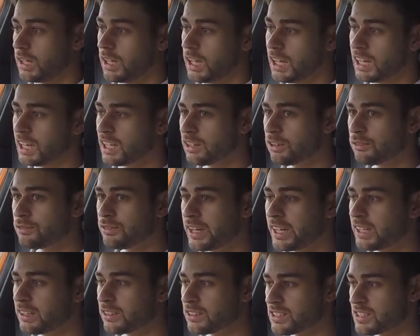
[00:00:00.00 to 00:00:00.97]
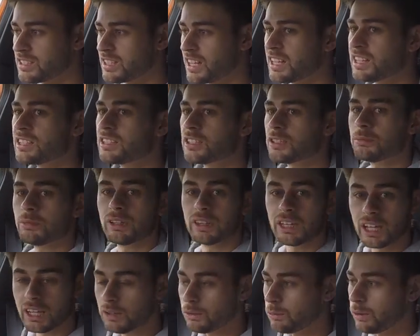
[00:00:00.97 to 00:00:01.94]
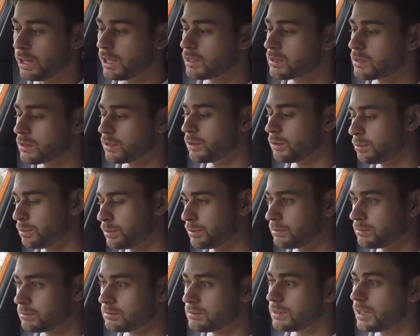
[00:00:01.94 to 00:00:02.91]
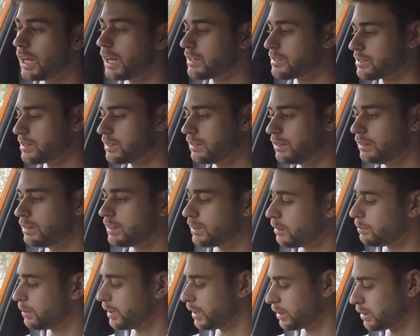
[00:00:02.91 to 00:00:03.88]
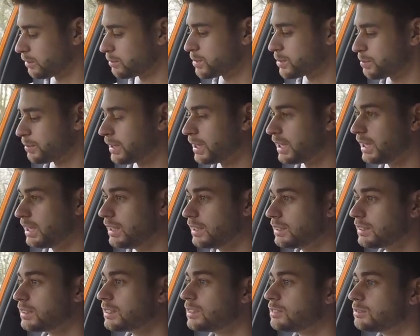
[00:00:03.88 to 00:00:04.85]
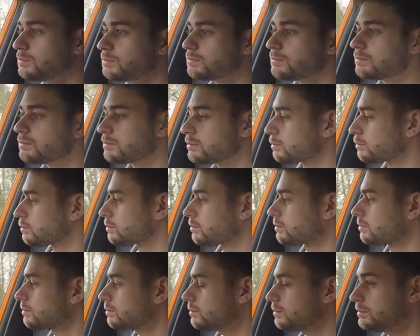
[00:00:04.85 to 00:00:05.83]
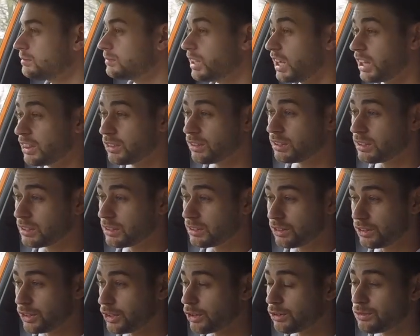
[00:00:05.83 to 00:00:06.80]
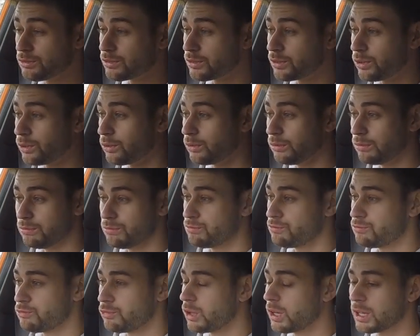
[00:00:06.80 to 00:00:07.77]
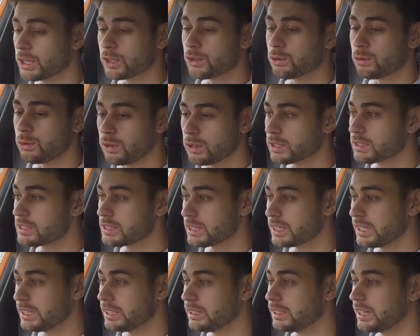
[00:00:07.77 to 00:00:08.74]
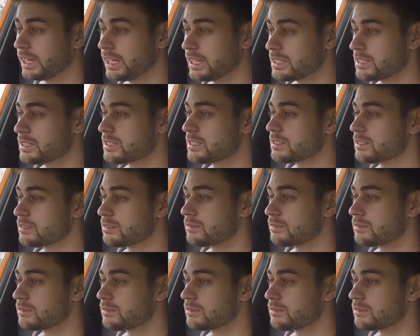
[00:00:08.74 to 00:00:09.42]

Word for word: a little vague on centre, but then it weights up as you pick up speed. And the, the overall ride quality is